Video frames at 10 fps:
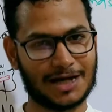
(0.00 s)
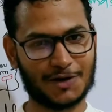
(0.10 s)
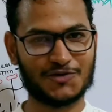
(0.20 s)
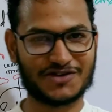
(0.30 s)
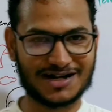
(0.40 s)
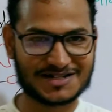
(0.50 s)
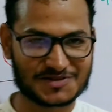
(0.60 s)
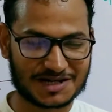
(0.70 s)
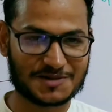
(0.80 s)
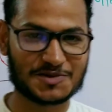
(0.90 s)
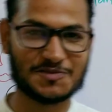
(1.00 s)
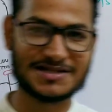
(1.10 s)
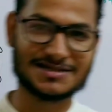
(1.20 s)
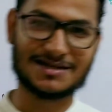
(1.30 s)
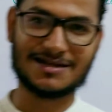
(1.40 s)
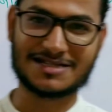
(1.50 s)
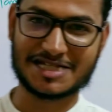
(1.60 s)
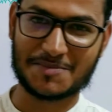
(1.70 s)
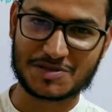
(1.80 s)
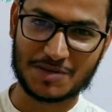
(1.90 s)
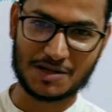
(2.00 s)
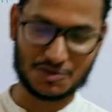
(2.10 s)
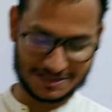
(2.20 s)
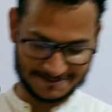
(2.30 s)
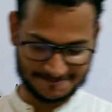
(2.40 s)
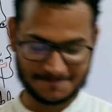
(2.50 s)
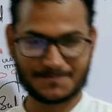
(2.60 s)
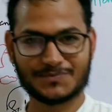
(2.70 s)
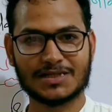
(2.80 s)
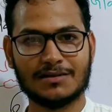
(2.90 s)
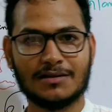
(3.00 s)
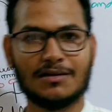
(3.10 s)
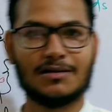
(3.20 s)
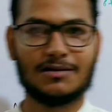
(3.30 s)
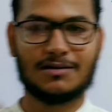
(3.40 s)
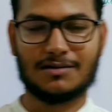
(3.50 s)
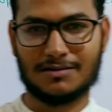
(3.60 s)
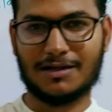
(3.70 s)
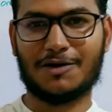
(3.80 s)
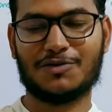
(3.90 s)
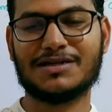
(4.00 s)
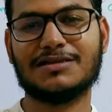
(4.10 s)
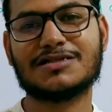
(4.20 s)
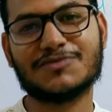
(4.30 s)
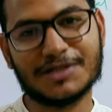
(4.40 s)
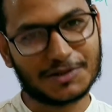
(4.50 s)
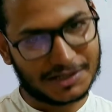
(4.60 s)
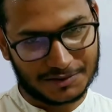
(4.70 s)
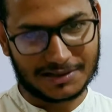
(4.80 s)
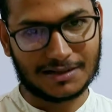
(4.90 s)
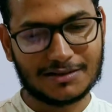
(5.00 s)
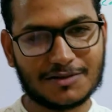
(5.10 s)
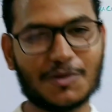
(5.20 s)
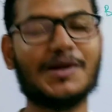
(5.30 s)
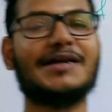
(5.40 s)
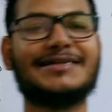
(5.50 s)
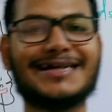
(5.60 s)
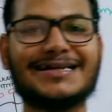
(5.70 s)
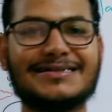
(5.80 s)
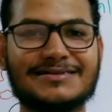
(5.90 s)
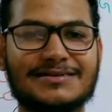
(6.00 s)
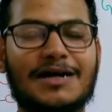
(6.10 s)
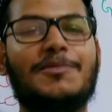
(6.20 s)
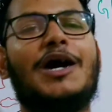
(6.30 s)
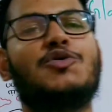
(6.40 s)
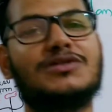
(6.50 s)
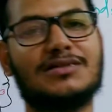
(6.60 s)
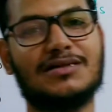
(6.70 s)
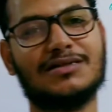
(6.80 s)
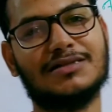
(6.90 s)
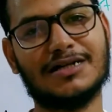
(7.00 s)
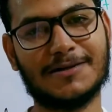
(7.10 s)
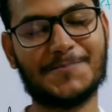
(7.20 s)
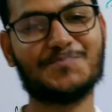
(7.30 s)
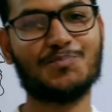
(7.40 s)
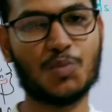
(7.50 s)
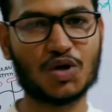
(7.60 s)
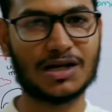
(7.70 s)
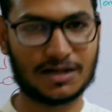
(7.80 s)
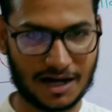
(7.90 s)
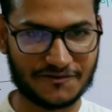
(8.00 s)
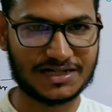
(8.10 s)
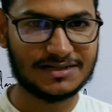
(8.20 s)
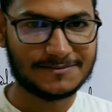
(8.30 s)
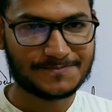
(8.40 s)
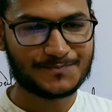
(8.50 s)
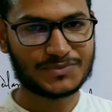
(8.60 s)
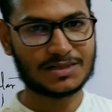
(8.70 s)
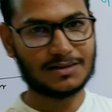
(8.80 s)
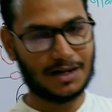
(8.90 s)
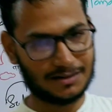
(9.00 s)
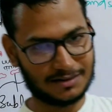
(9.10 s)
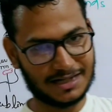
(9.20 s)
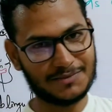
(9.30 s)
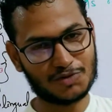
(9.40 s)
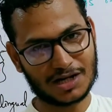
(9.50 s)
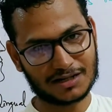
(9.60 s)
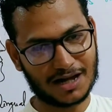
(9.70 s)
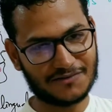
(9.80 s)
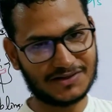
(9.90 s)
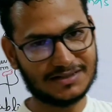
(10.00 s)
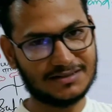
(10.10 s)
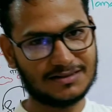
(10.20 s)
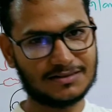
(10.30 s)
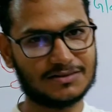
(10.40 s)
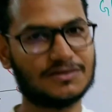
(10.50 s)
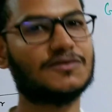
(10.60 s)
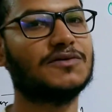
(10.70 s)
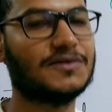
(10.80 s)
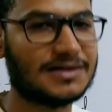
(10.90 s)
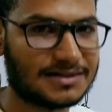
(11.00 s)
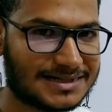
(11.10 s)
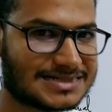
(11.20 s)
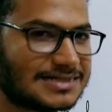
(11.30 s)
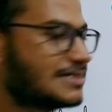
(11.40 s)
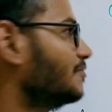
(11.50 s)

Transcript: Hello friends, welcome to my channel CM's Biology. Now in this video tutorial, we will talk about the buccal cavity, and in buccal cavity we will discuss